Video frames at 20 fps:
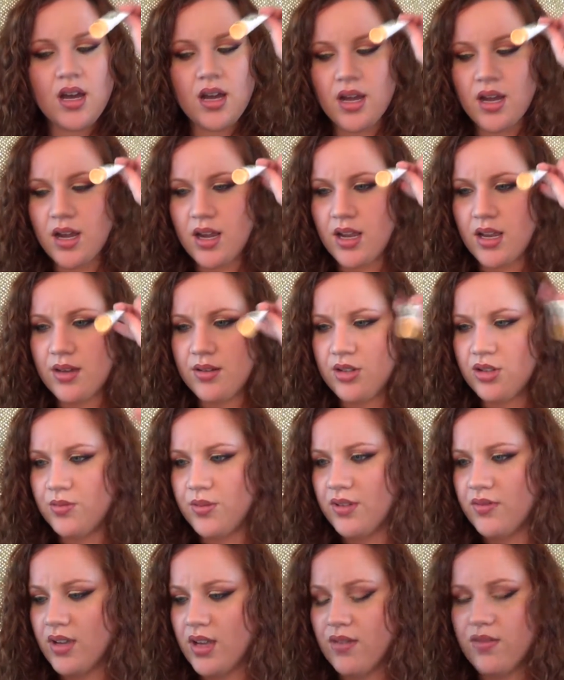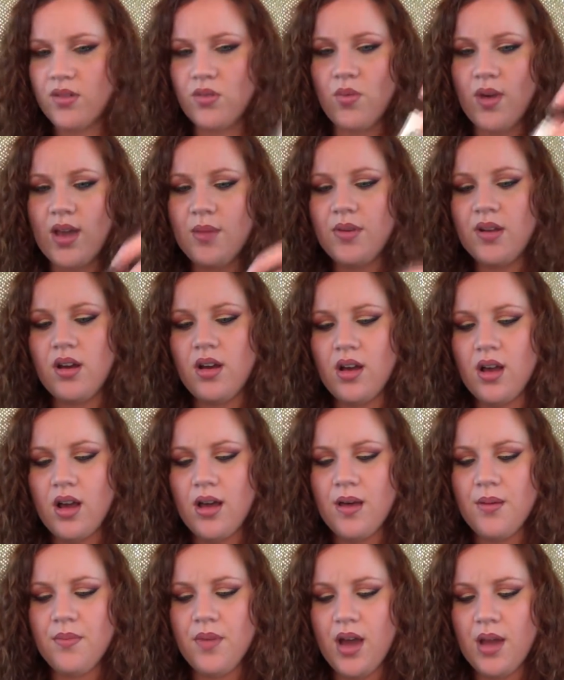I do believe I gave it away, but
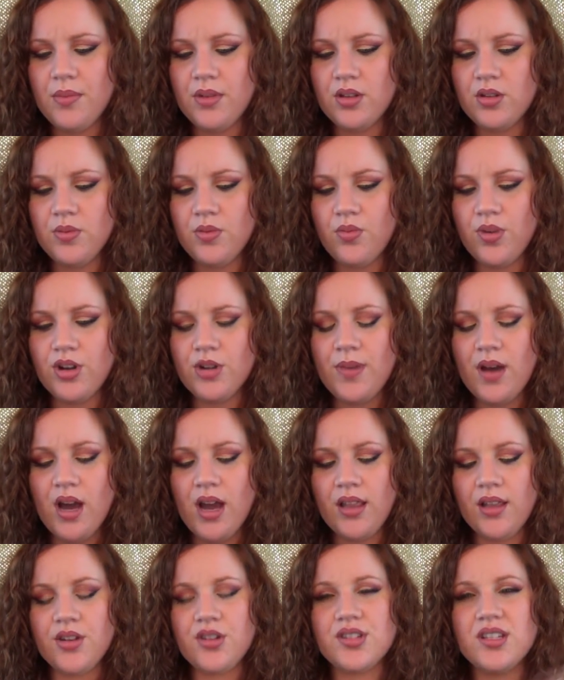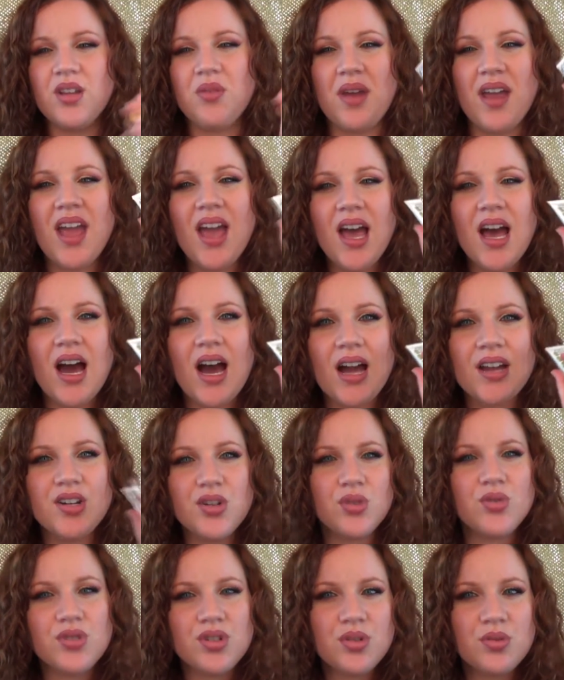I'm a little bit weird about highlighters anyway. I
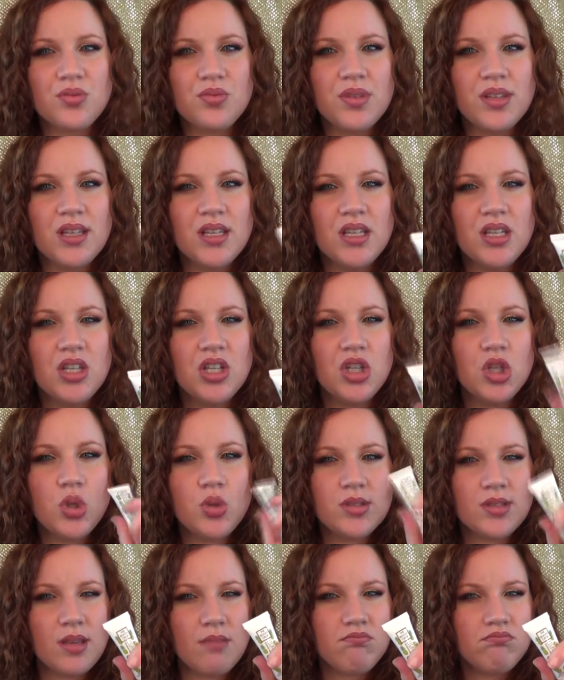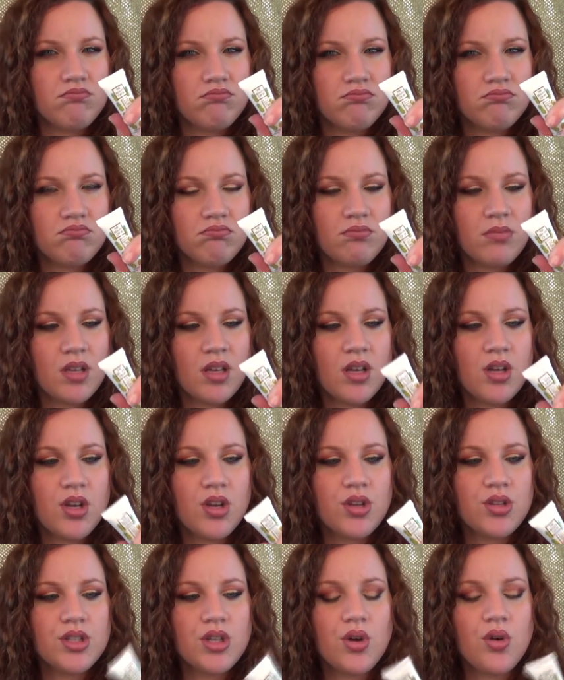don't really use them.
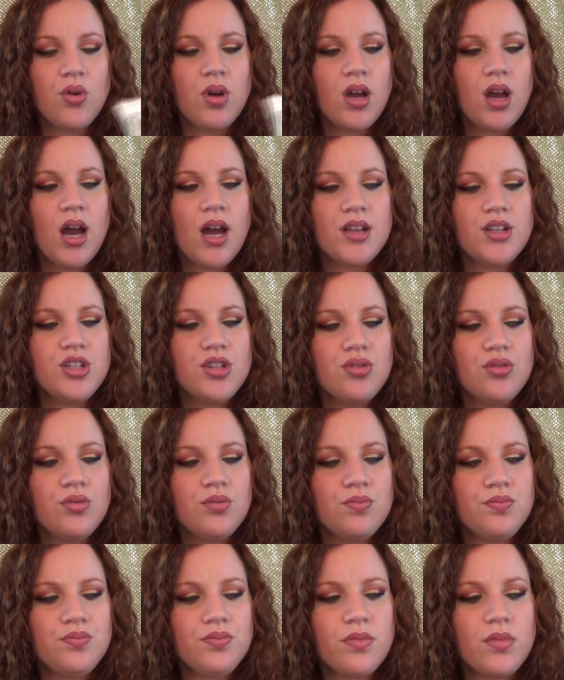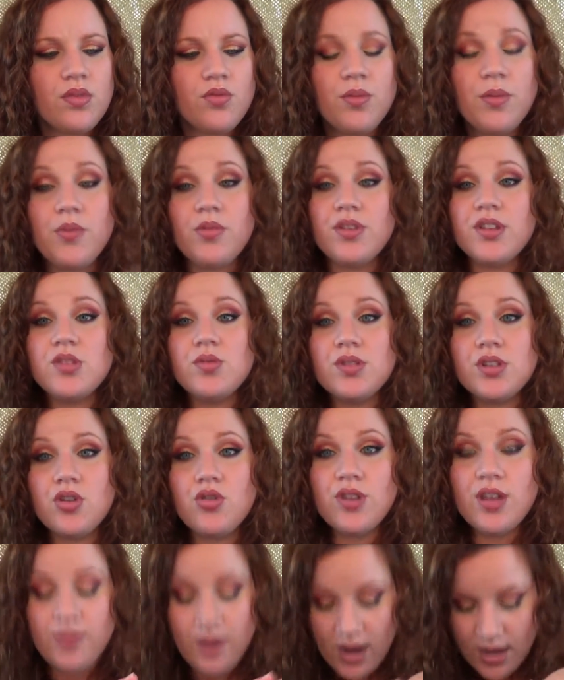So I do remember this was a
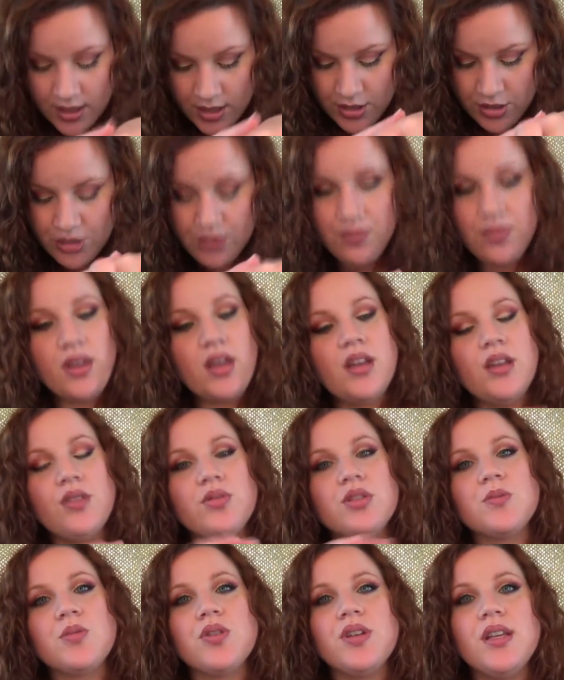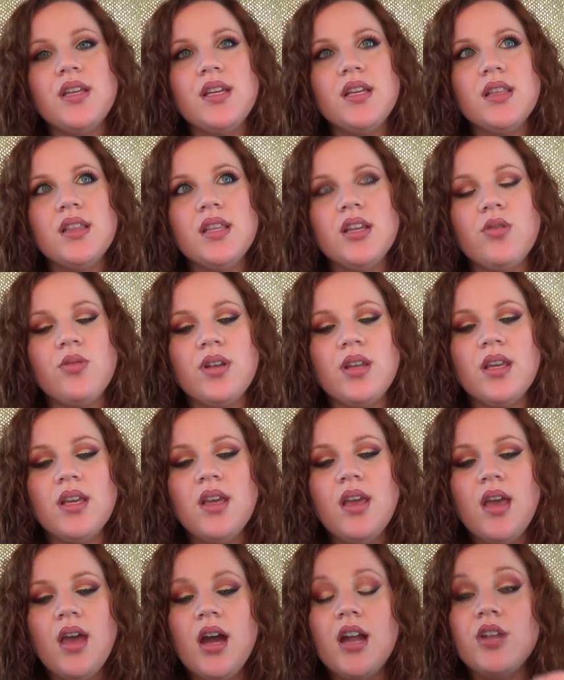cream highlighter, and it was pretty
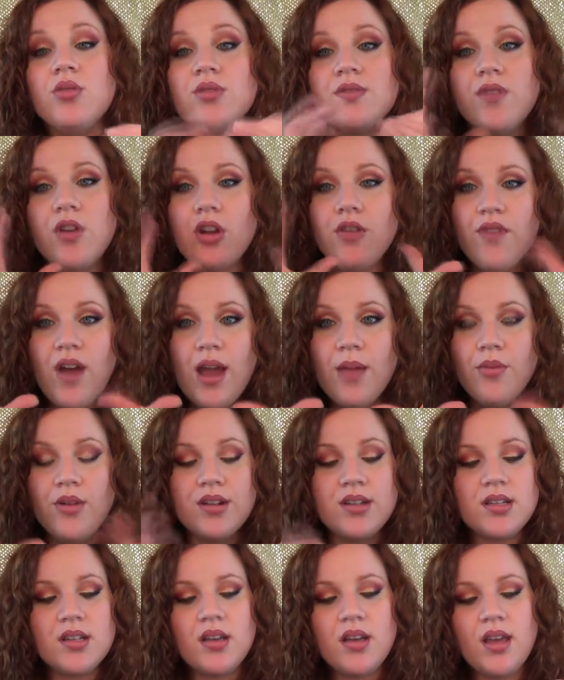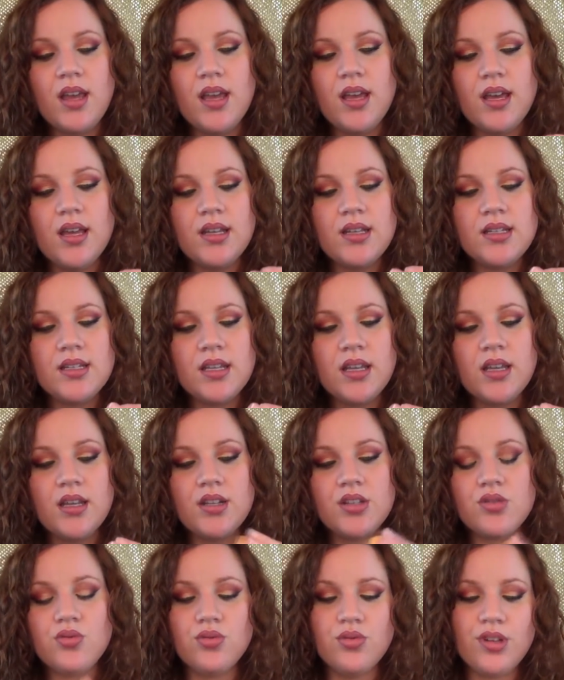liquidy, and it was very vibrant, and it
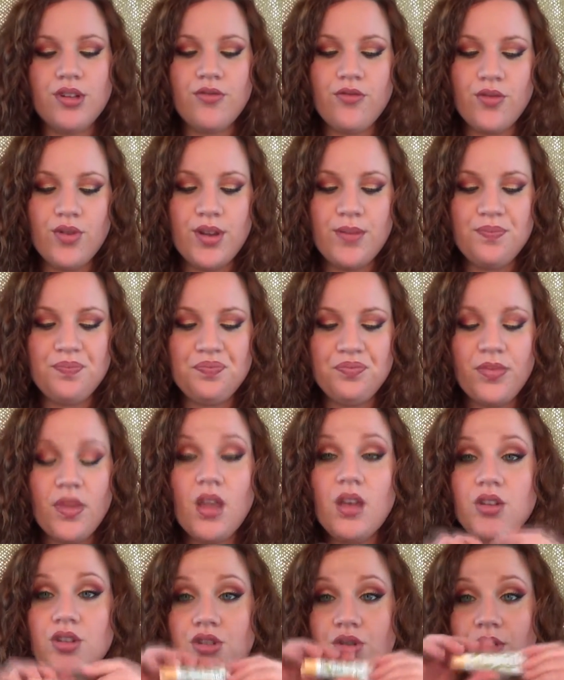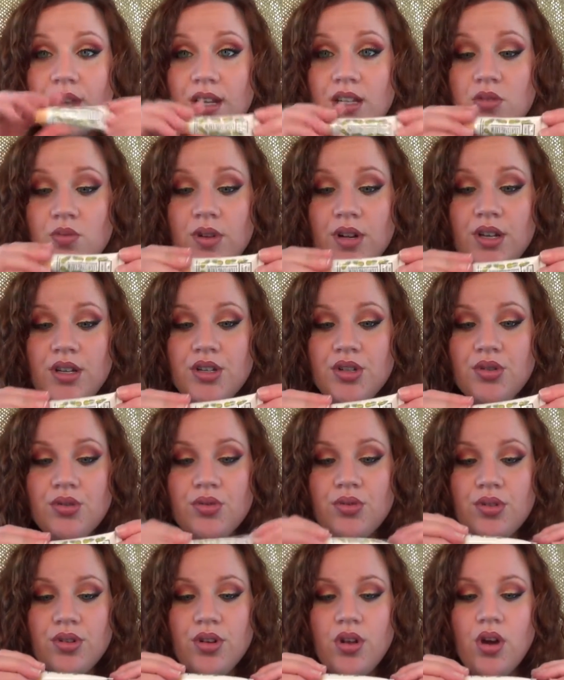is cruelty-free. So that is what I
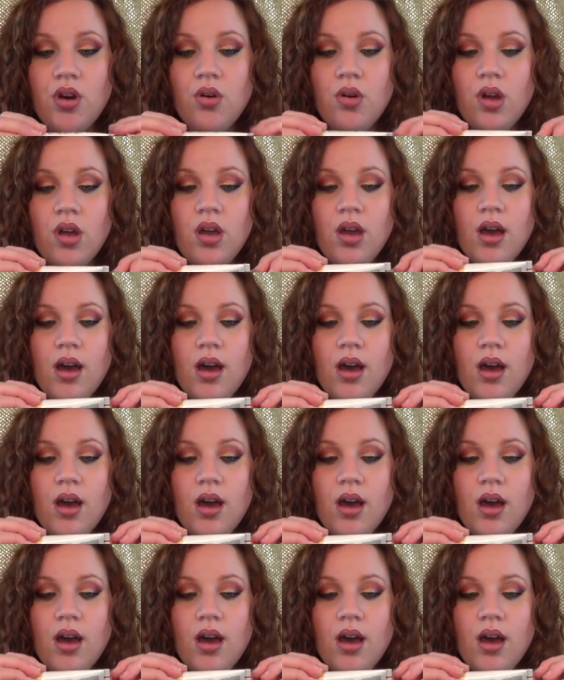do know.